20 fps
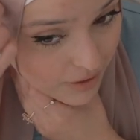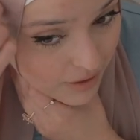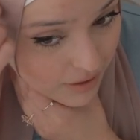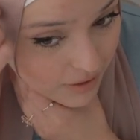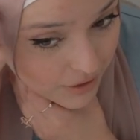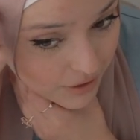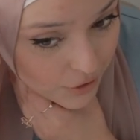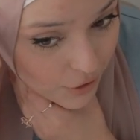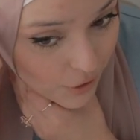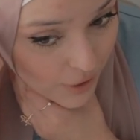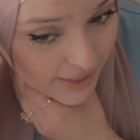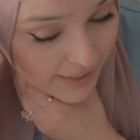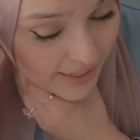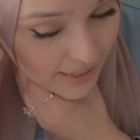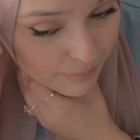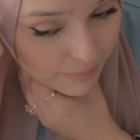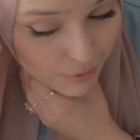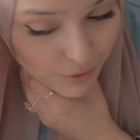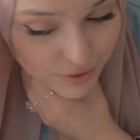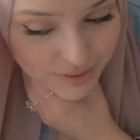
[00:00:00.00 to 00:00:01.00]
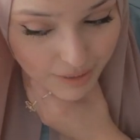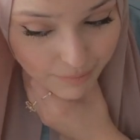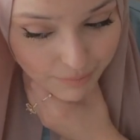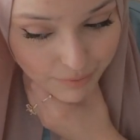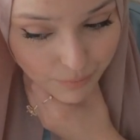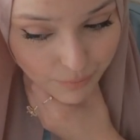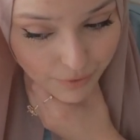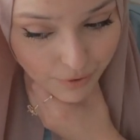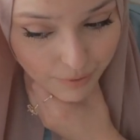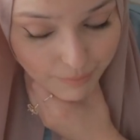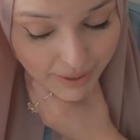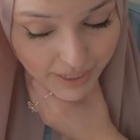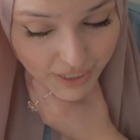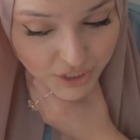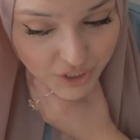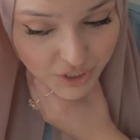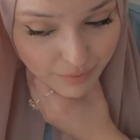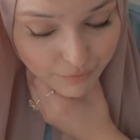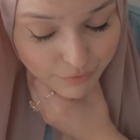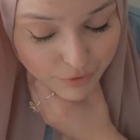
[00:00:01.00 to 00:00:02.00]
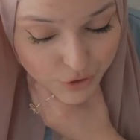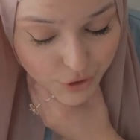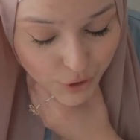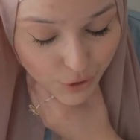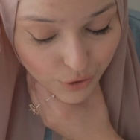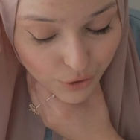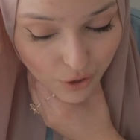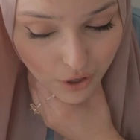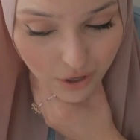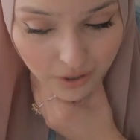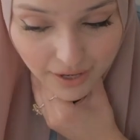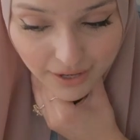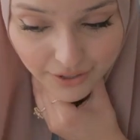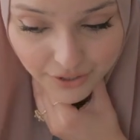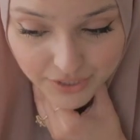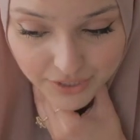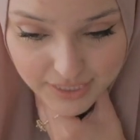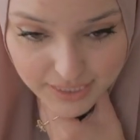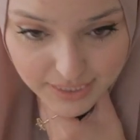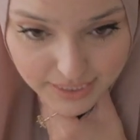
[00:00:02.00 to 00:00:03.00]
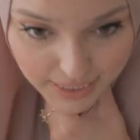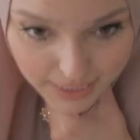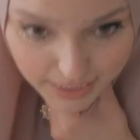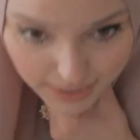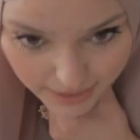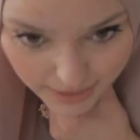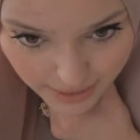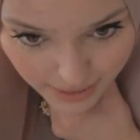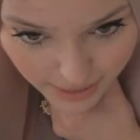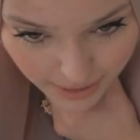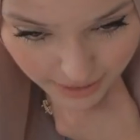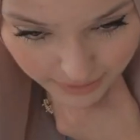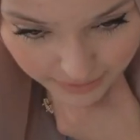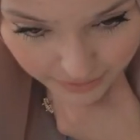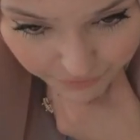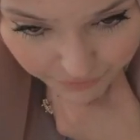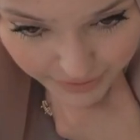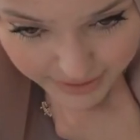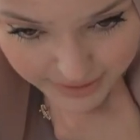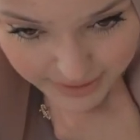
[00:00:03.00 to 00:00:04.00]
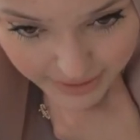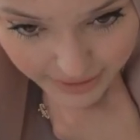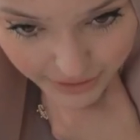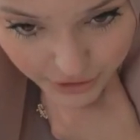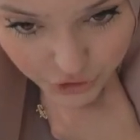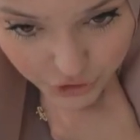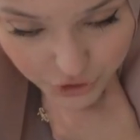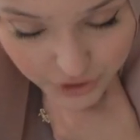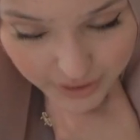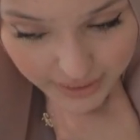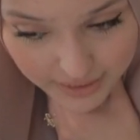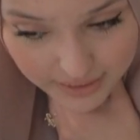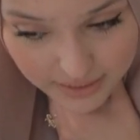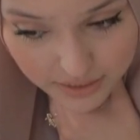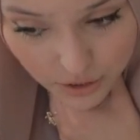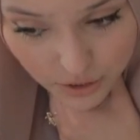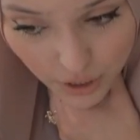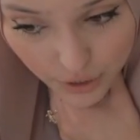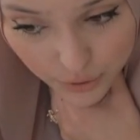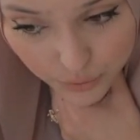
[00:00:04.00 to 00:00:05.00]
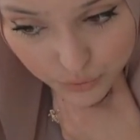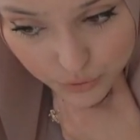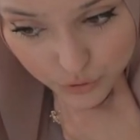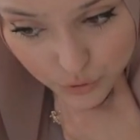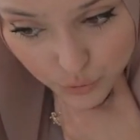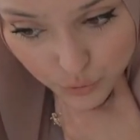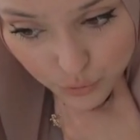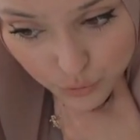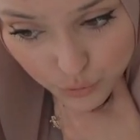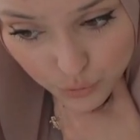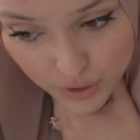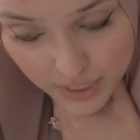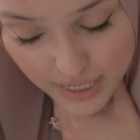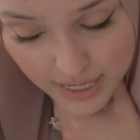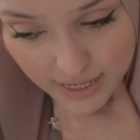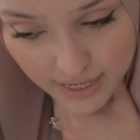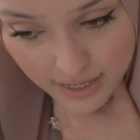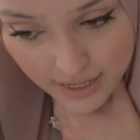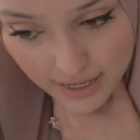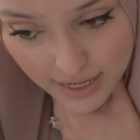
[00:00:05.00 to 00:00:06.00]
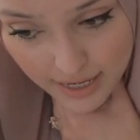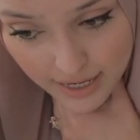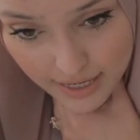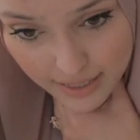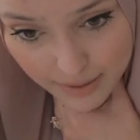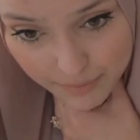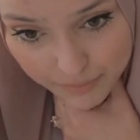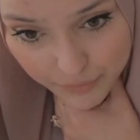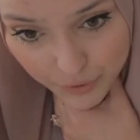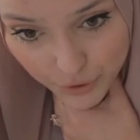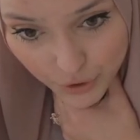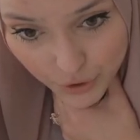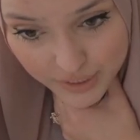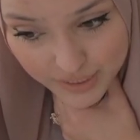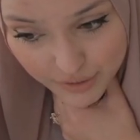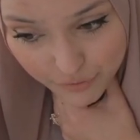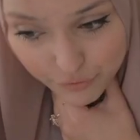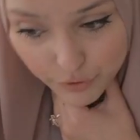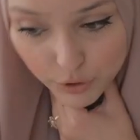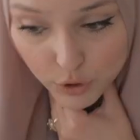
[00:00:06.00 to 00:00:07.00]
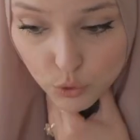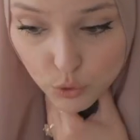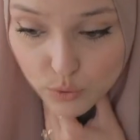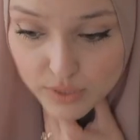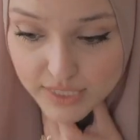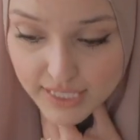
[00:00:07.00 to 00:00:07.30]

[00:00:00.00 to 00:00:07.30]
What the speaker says: You know, again, because I've been wearing my hijab for so long, I don't see the fascination in styles or you know, different looks